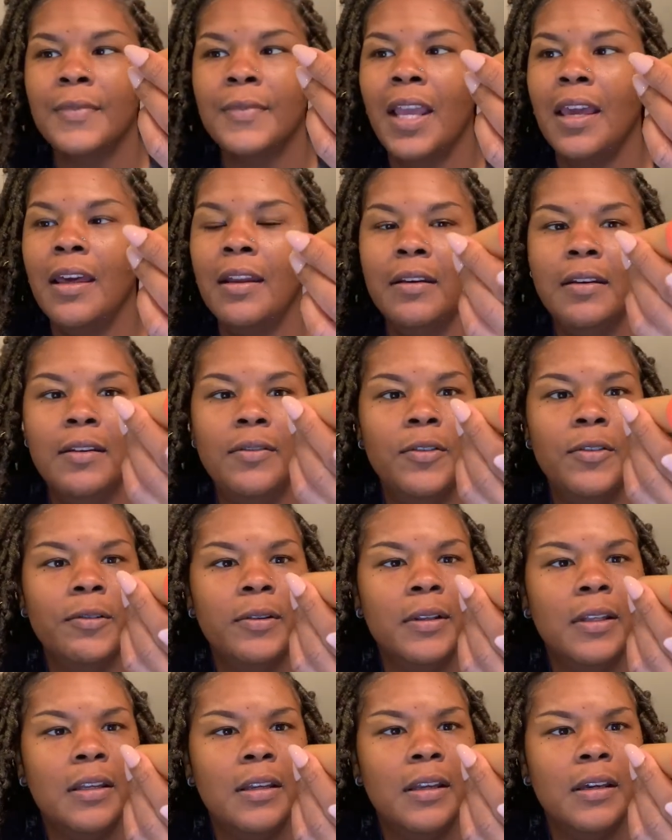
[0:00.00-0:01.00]
I don't even
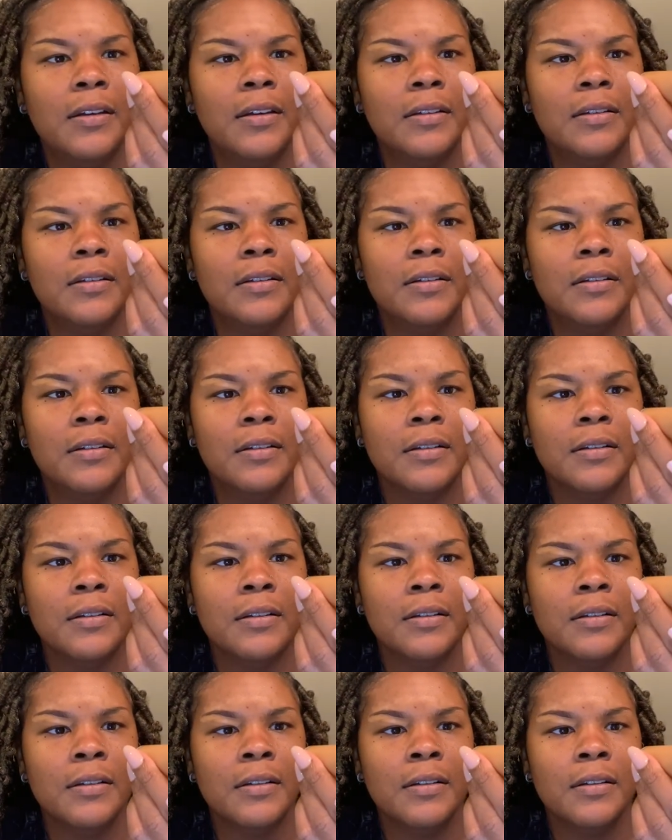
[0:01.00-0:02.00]
really know.
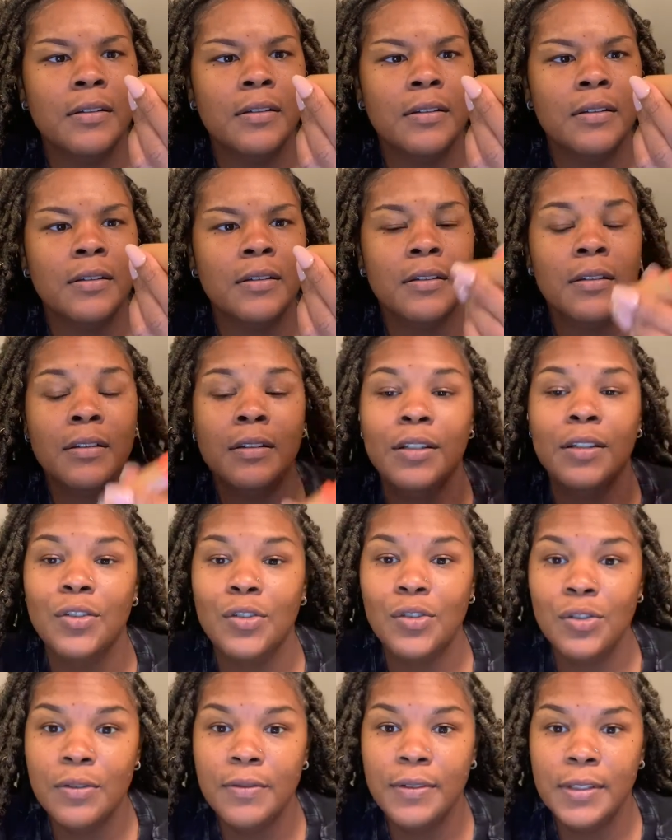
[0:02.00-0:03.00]
It's
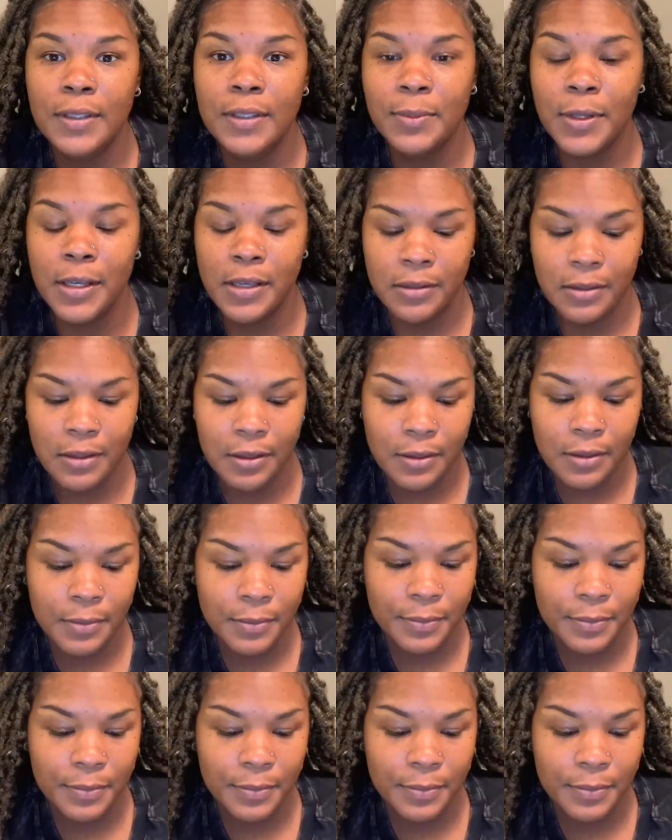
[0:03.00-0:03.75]
Juvia's Place though.